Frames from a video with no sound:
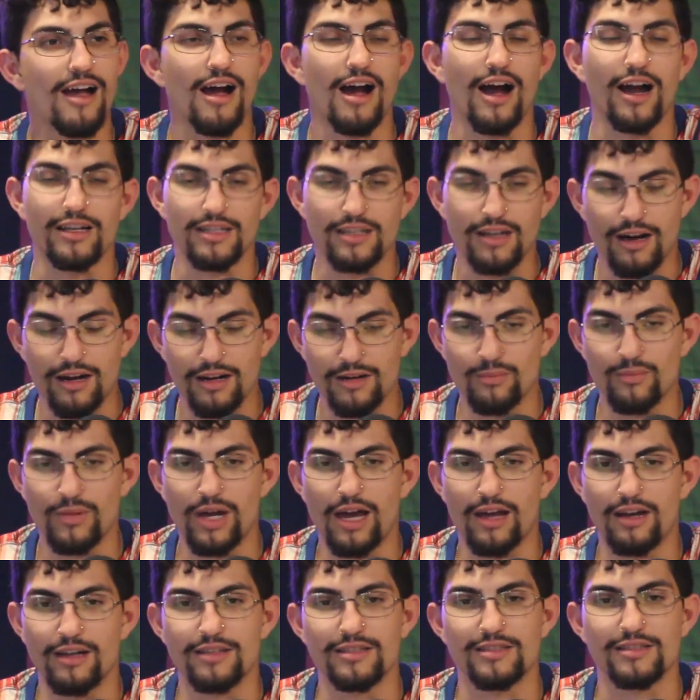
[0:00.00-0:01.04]
I got a
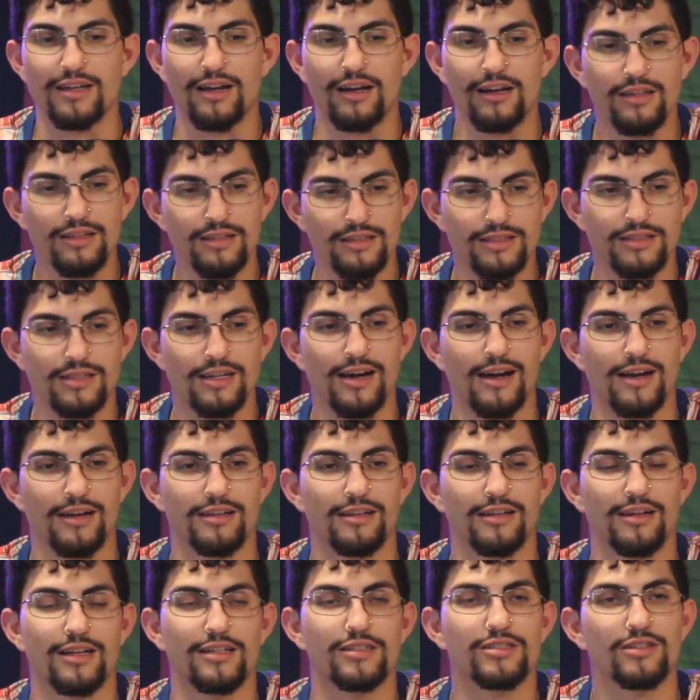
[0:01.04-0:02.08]
bad anxiety attack,
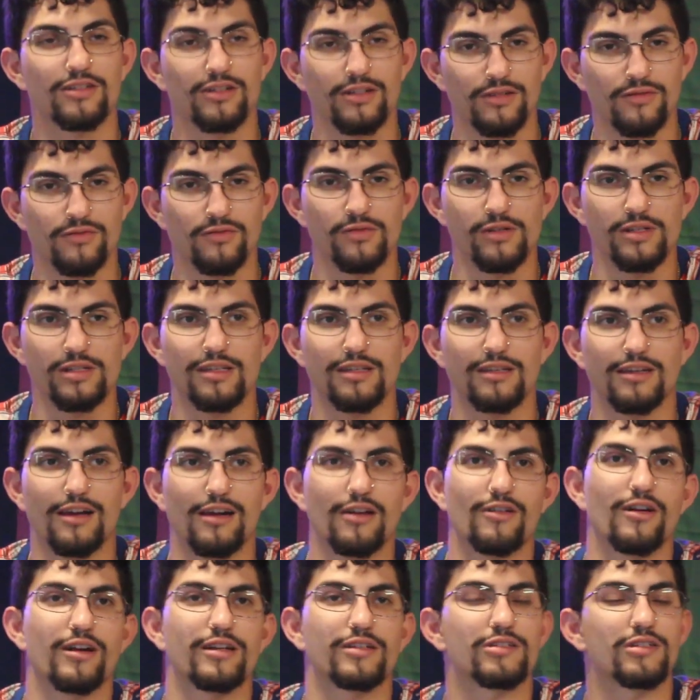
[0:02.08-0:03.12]
and I started freaking
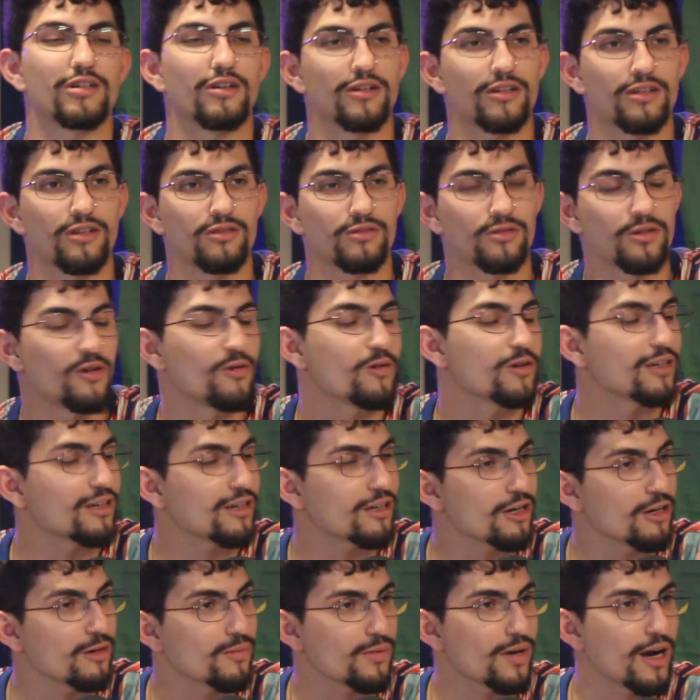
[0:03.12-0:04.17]
out. I started throwing
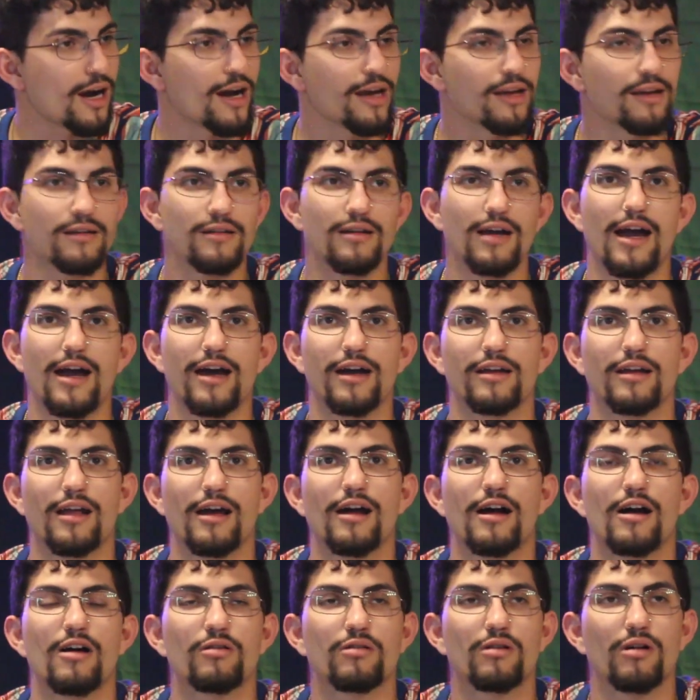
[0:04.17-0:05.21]
up. I had
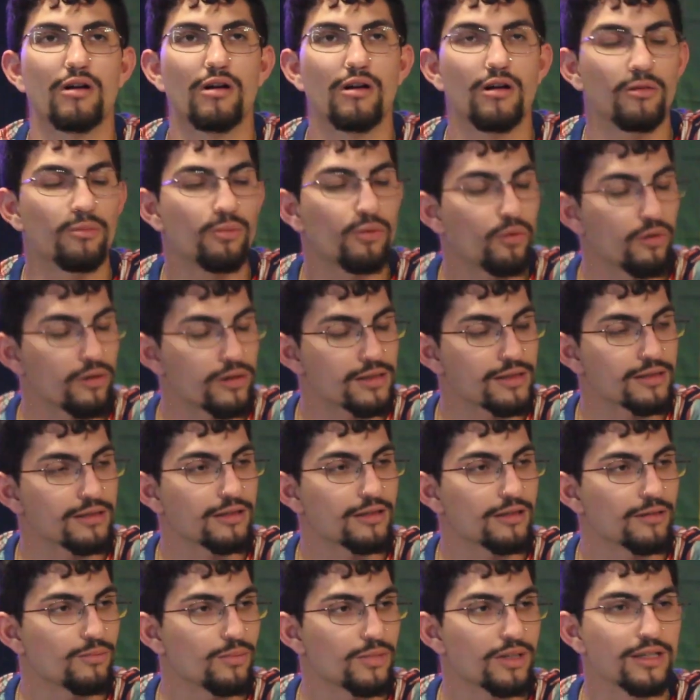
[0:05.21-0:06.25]
alcohol
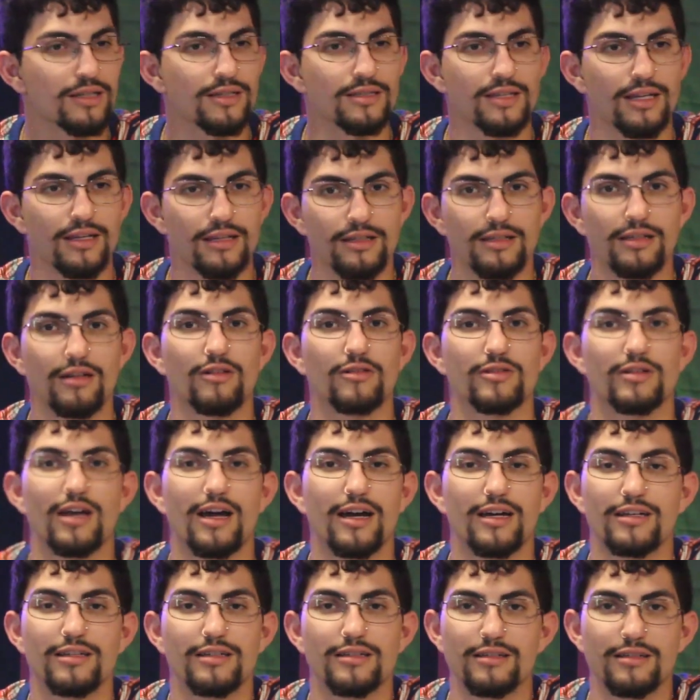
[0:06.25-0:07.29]
poisoning because I
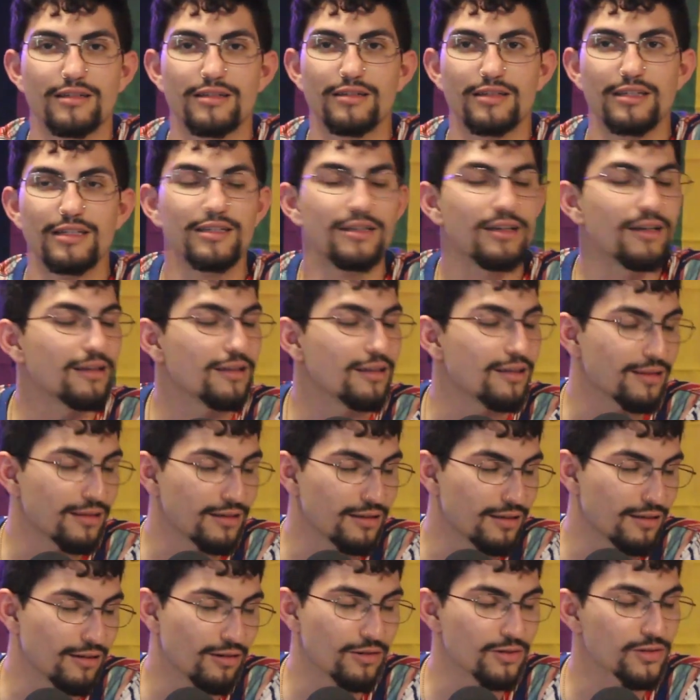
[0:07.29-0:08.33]
didn't eat
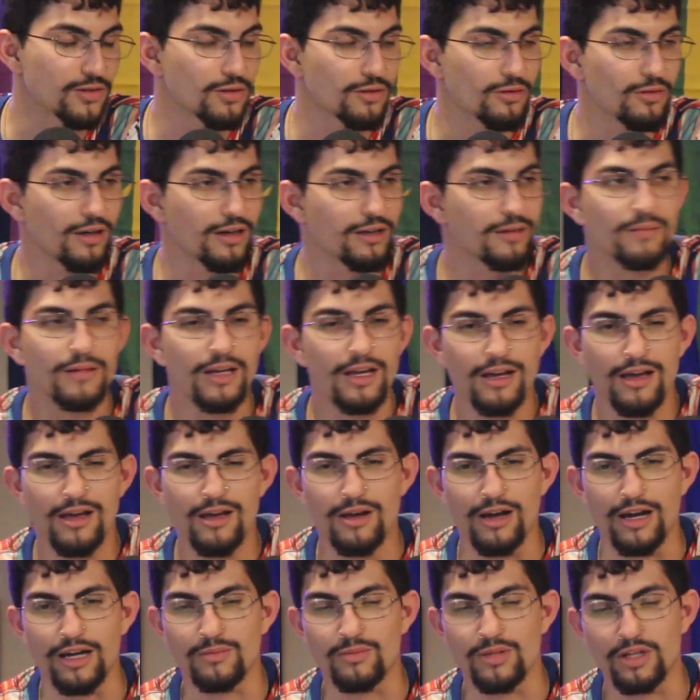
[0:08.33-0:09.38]
anything. Also,
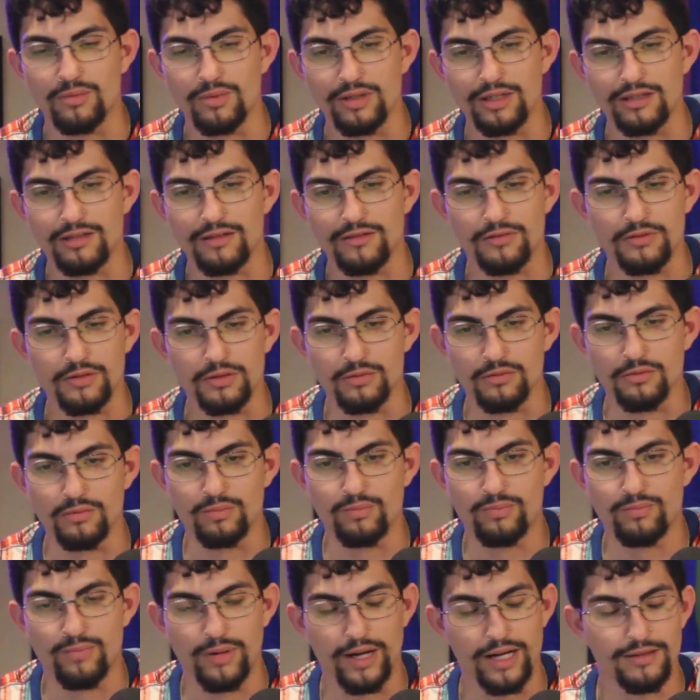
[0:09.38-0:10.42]
I'd maybe eat a few
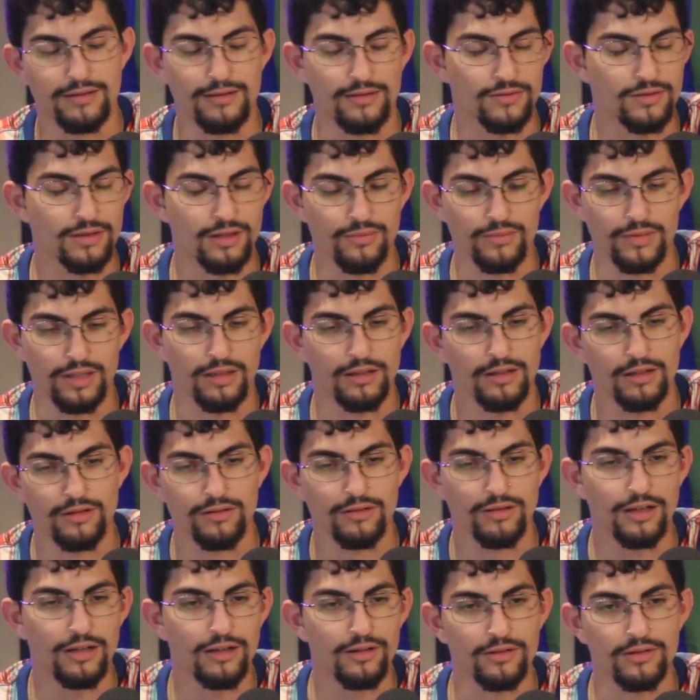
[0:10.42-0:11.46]
bites of something here
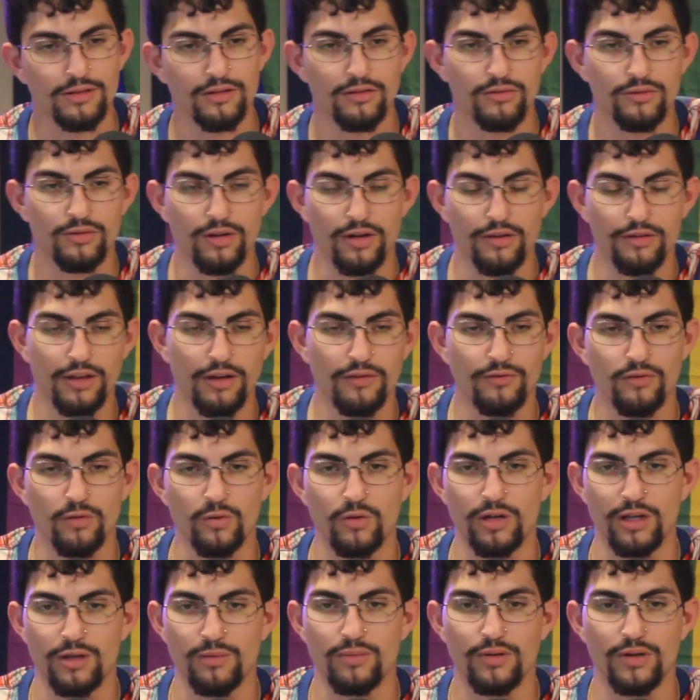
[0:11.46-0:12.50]
and there throughout that
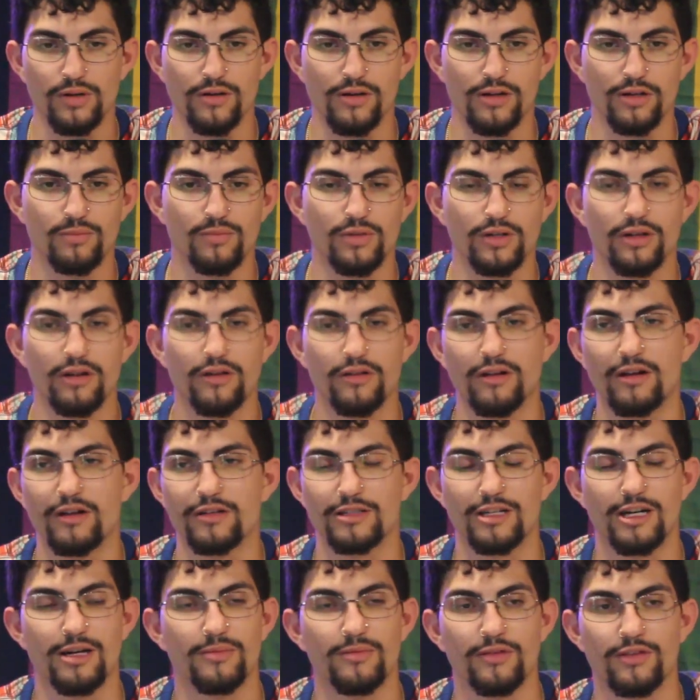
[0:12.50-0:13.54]
4-day period. But on
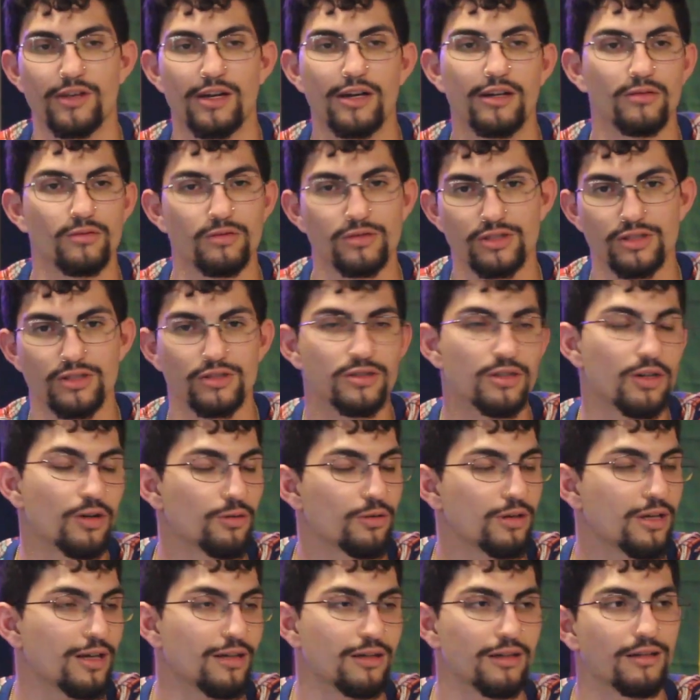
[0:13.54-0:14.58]
top of that, it was just
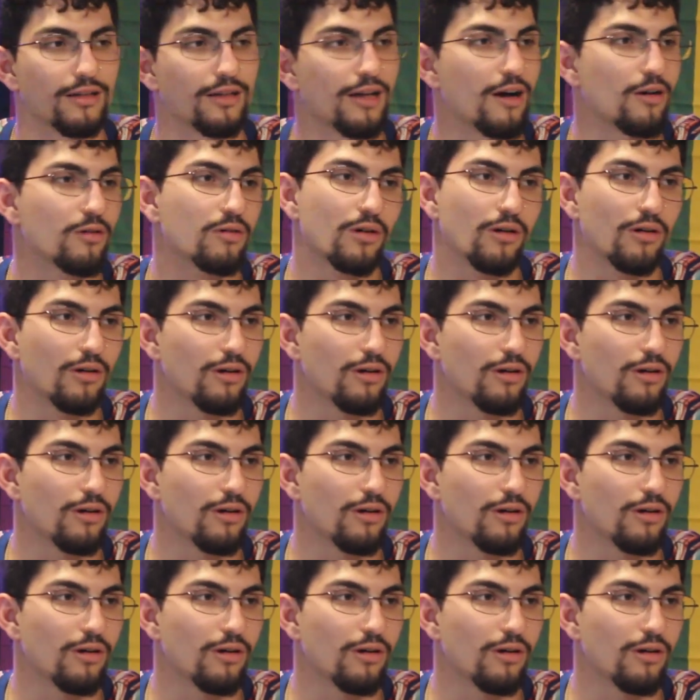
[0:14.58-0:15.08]
cocaine and alcohol.